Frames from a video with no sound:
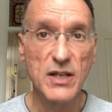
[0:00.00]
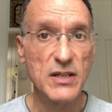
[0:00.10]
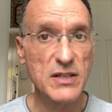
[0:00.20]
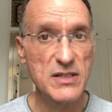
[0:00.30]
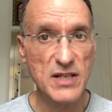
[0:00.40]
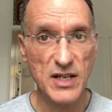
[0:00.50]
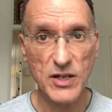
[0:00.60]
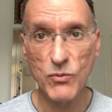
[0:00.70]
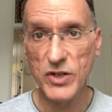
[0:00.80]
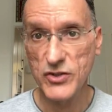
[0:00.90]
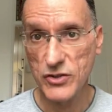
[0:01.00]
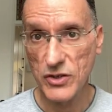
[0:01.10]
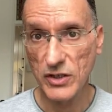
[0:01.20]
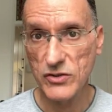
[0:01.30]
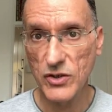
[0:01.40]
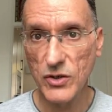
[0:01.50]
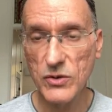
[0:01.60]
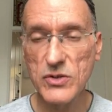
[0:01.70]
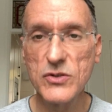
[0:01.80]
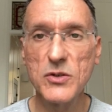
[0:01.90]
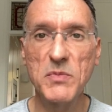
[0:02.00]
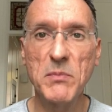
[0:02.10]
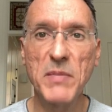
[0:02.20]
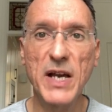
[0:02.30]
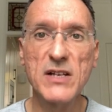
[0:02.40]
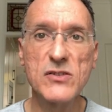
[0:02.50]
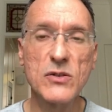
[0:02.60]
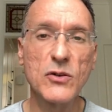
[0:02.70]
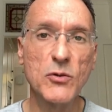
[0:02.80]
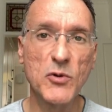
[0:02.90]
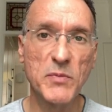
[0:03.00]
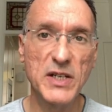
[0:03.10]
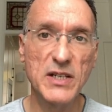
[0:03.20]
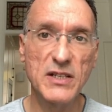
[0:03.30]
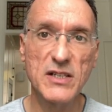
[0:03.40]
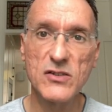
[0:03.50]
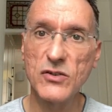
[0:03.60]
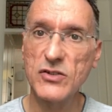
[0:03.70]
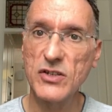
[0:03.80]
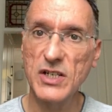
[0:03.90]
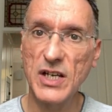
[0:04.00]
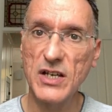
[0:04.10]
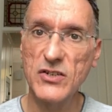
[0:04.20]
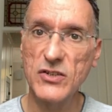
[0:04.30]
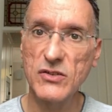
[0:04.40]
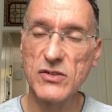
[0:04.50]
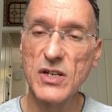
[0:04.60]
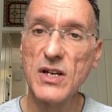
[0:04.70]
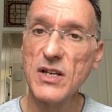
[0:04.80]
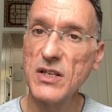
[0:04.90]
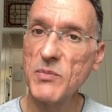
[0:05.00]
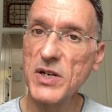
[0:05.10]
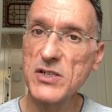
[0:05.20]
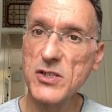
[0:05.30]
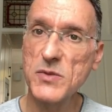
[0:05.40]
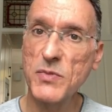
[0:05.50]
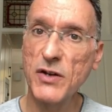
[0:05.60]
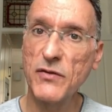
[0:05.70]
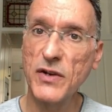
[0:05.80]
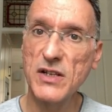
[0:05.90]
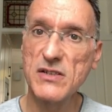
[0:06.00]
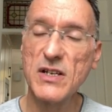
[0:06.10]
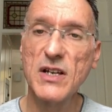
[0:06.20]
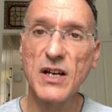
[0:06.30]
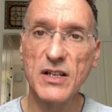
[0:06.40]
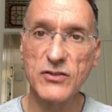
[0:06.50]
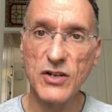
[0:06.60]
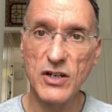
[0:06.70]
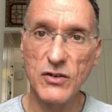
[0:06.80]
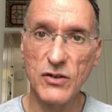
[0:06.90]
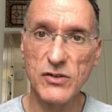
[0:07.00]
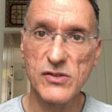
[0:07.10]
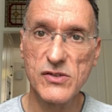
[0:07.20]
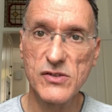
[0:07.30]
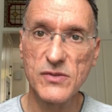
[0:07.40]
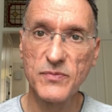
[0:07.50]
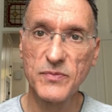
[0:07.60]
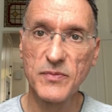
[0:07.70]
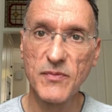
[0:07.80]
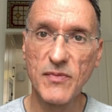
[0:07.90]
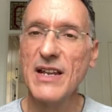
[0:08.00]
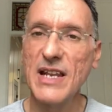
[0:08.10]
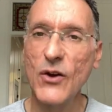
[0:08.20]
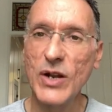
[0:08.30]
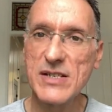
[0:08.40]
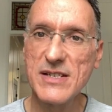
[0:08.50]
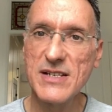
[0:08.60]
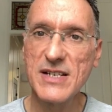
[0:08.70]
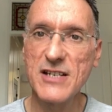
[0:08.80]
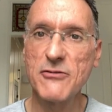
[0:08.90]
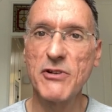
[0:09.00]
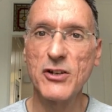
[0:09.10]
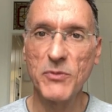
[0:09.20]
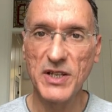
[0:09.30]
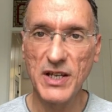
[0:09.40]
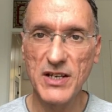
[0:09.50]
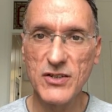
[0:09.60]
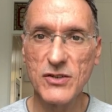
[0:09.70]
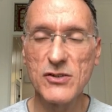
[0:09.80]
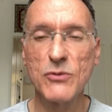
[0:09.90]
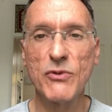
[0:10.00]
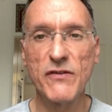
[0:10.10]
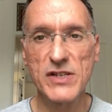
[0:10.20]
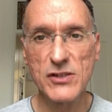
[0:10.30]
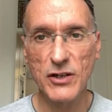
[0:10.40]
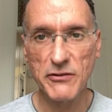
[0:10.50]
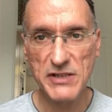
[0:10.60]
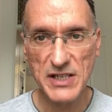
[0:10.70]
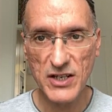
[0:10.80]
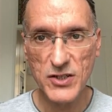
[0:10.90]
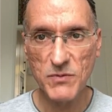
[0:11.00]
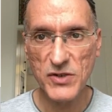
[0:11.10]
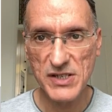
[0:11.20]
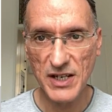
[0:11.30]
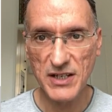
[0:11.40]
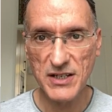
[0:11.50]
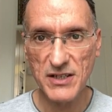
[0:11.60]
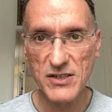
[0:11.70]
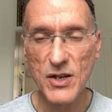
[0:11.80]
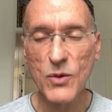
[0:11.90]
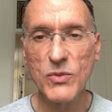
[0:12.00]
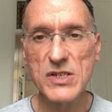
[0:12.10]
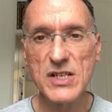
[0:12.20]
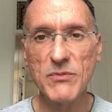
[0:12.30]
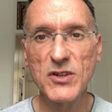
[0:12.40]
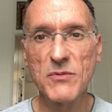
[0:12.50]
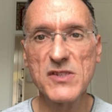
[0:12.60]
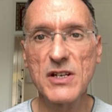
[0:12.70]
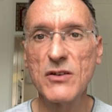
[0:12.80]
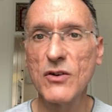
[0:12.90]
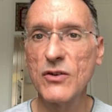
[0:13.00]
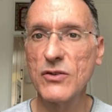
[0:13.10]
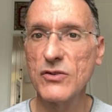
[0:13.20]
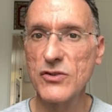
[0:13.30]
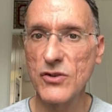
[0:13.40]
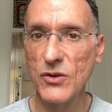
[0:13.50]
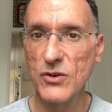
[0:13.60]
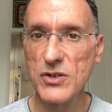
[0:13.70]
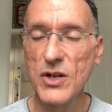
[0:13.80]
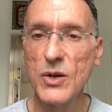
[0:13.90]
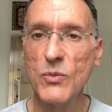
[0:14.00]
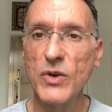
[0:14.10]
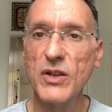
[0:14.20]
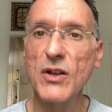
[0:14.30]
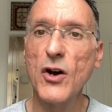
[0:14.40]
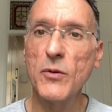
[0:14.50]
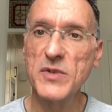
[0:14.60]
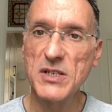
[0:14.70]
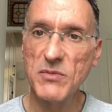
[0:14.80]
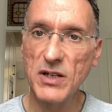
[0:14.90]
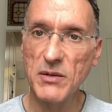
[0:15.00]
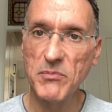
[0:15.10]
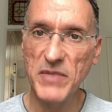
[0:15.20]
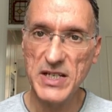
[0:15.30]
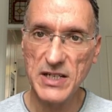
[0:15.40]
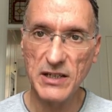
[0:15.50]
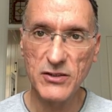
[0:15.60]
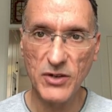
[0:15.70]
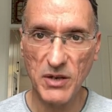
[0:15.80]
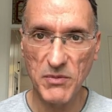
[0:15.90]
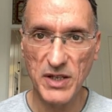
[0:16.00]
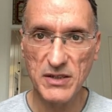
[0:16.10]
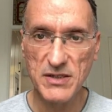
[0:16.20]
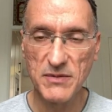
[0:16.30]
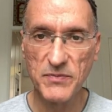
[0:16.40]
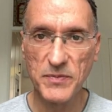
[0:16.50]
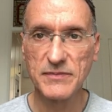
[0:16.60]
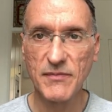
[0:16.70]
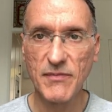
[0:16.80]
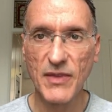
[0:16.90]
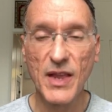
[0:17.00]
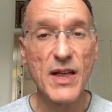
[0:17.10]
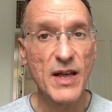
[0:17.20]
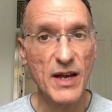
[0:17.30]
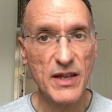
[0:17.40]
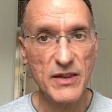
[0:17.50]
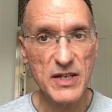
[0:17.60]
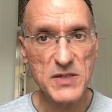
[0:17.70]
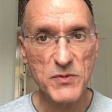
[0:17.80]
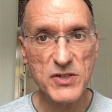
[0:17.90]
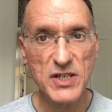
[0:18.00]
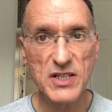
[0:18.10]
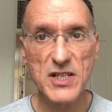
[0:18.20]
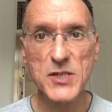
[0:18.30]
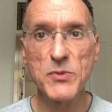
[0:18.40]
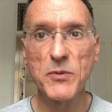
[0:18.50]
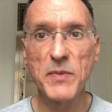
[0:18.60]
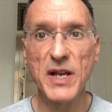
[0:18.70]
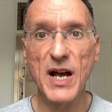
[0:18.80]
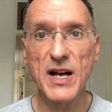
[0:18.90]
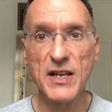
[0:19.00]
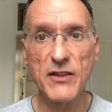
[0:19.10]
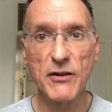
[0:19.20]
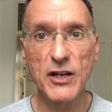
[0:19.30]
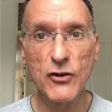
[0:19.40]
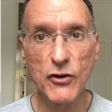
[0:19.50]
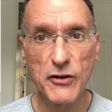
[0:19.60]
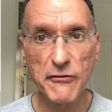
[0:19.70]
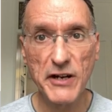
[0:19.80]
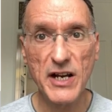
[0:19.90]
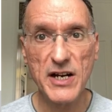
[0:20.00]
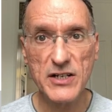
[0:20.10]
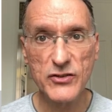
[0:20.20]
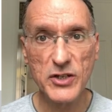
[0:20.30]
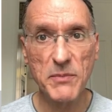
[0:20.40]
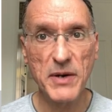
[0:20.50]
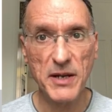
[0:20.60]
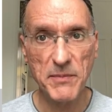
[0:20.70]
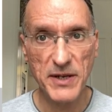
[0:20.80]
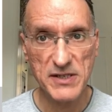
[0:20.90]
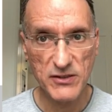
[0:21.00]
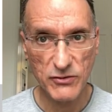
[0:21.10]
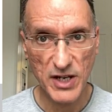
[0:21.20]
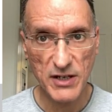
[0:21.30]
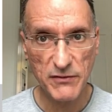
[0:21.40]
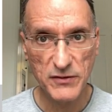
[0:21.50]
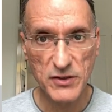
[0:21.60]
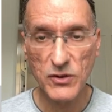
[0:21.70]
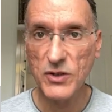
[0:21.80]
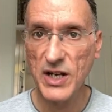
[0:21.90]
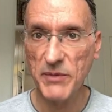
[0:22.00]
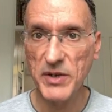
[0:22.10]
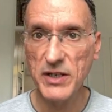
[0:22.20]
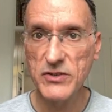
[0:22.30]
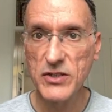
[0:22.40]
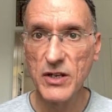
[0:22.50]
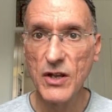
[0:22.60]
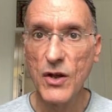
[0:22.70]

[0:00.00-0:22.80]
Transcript: Deciding which drug to use should be based on comorbidities, contraindications, the person's preference, and drug costs. Now let's discuss recommendations on revascularization procedures when symptoms are not controlled with optimal medical treatment. And these procedures would be either a coronary artery bypass graft or CABG,